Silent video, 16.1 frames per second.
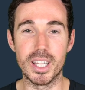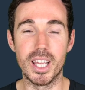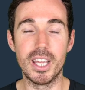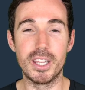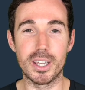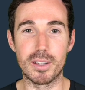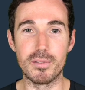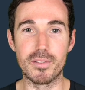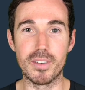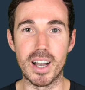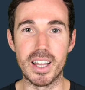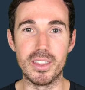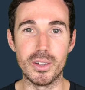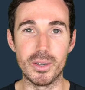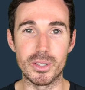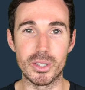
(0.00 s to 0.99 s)
You can find
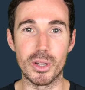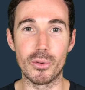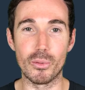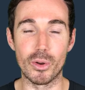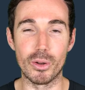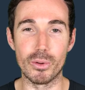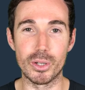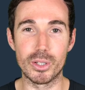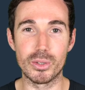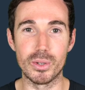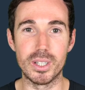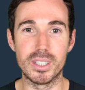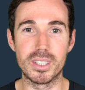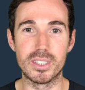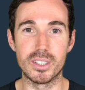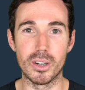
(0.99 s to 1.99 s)
those at
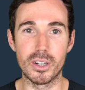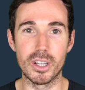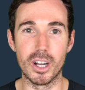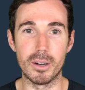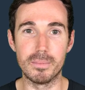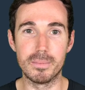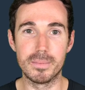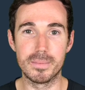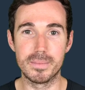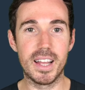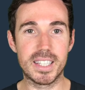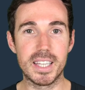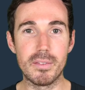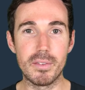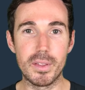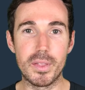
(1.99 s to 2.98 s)
runnerretreats.com. That's
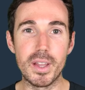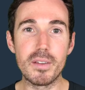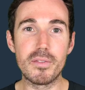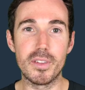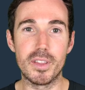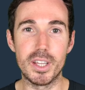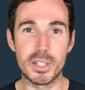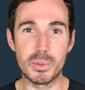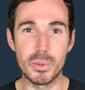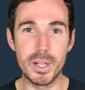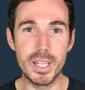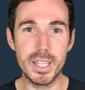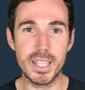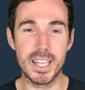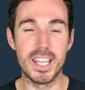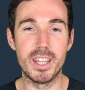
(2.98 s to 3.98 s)
everything for this week.
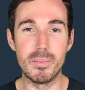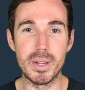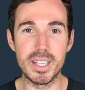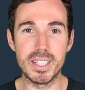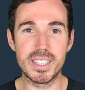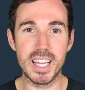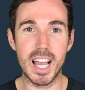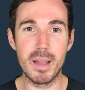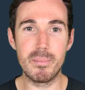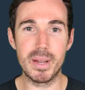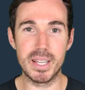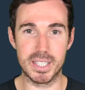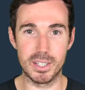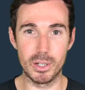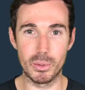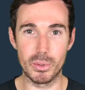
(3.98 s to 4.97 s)
In the meantime, best of
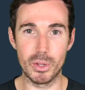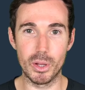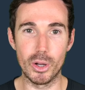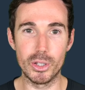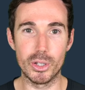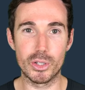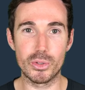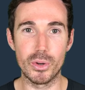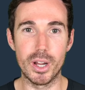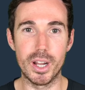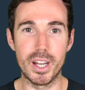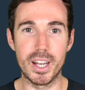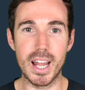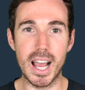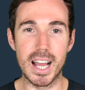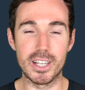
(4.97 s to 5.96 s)
luck with all your training
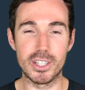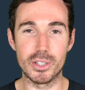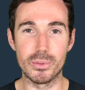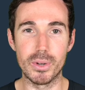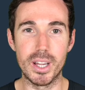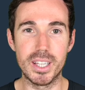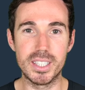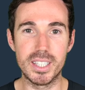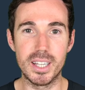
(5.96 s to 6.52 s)
and your racing.